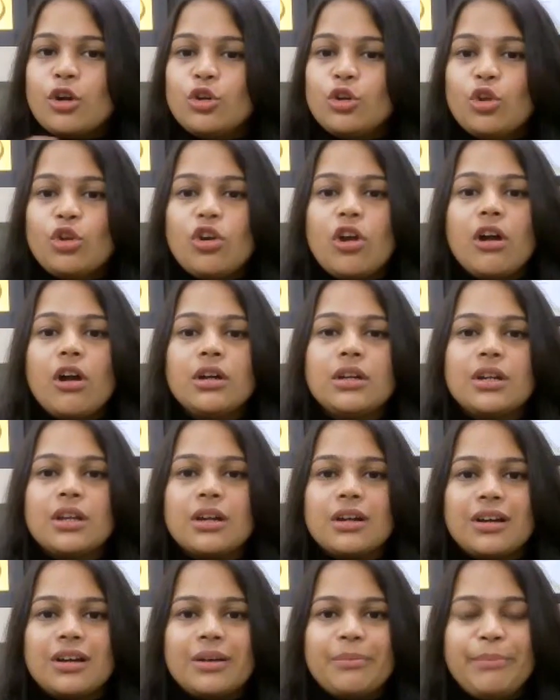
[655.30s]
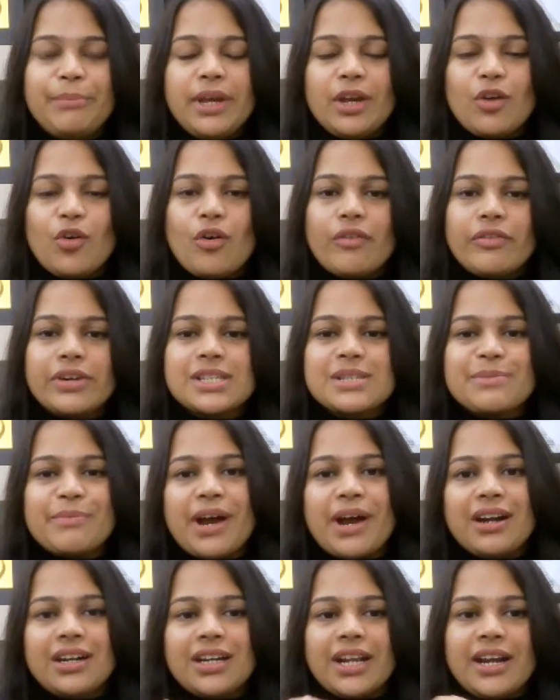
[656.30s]
Do not be over
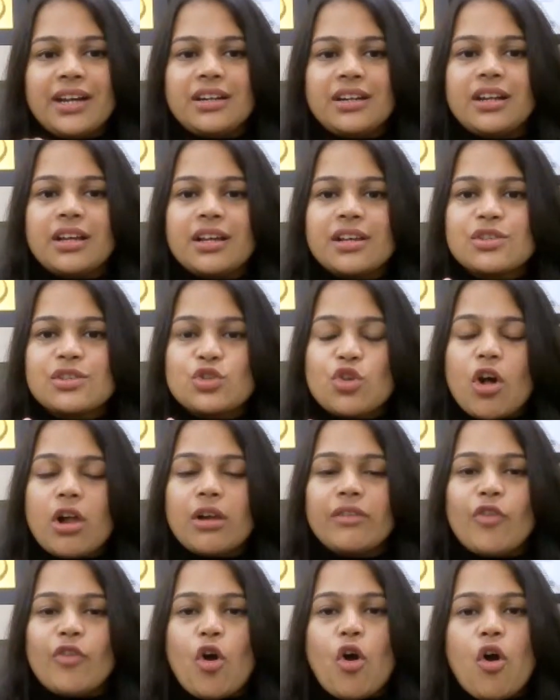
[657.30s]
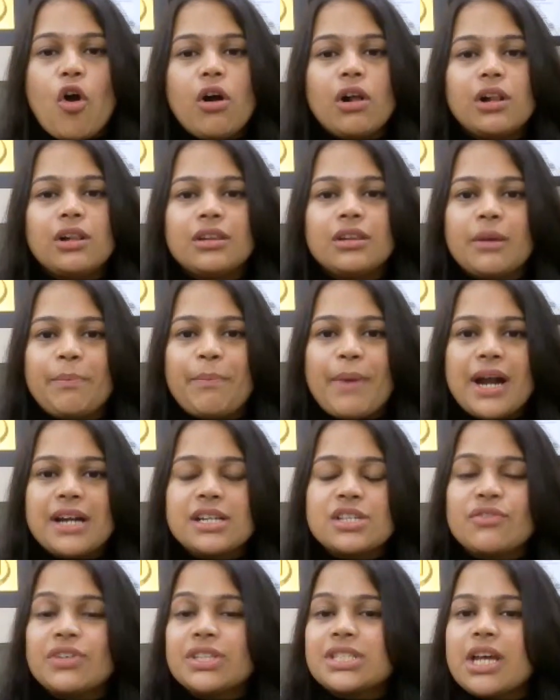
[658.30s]
smart and solve all the
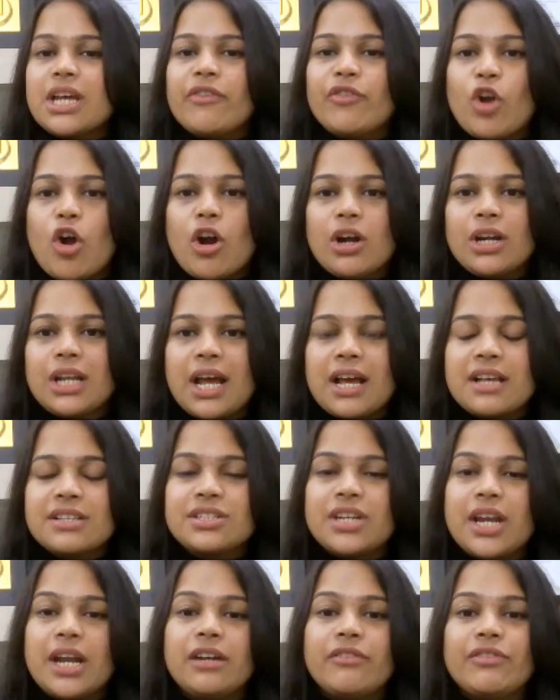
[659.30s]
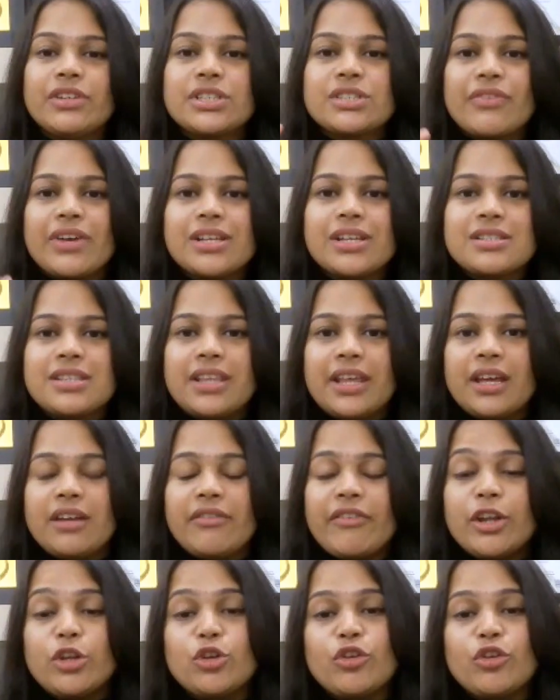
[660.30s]
parts which are not asked and which was there when